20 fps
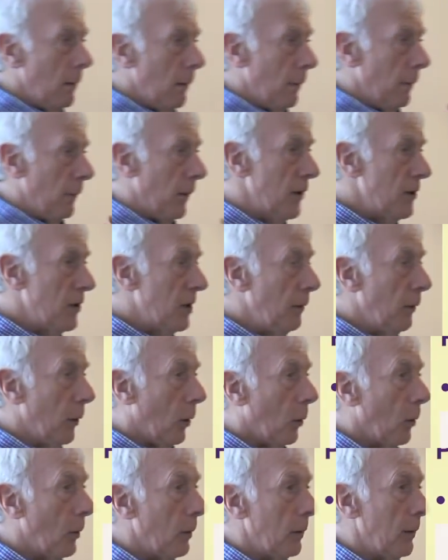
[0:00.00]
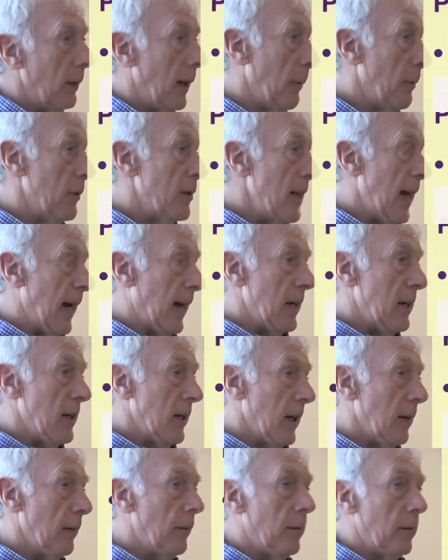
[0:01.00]
First of all, it was
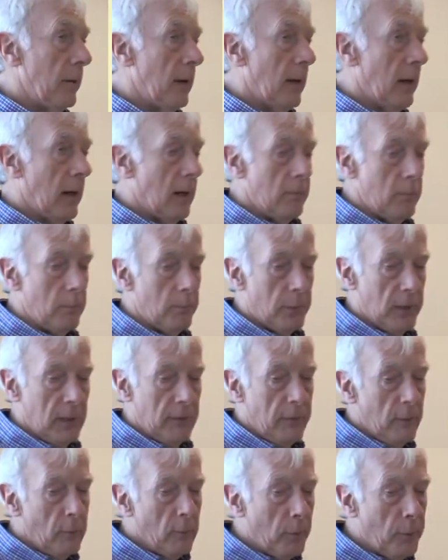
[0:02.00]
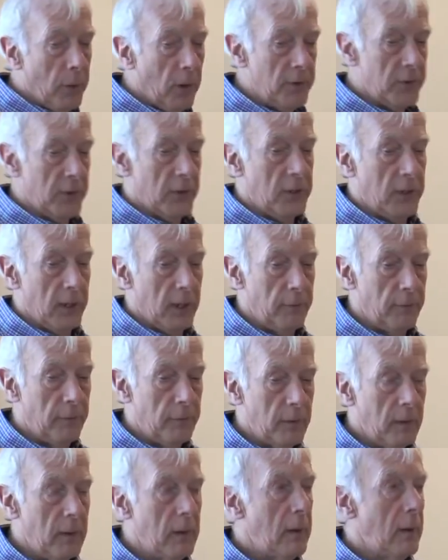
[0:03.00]
negative, um, but if it were positive,
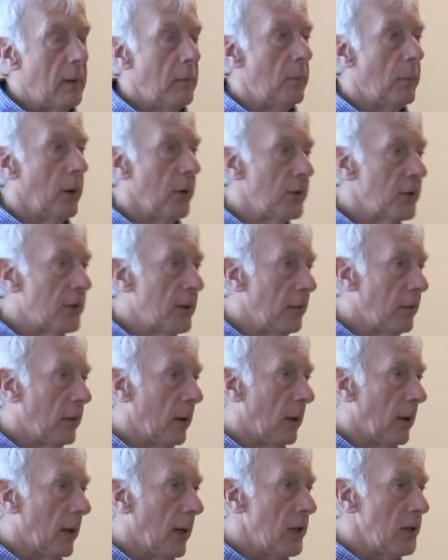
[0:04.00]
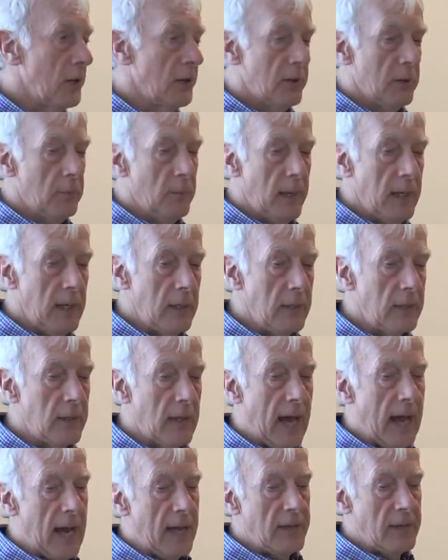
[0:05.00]
positive correlations means
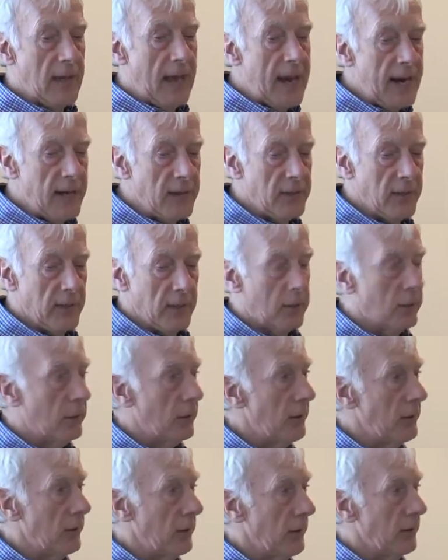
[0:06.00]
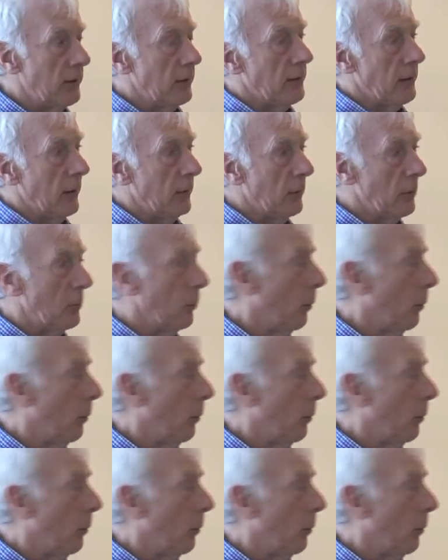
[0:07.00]
as X increases, so does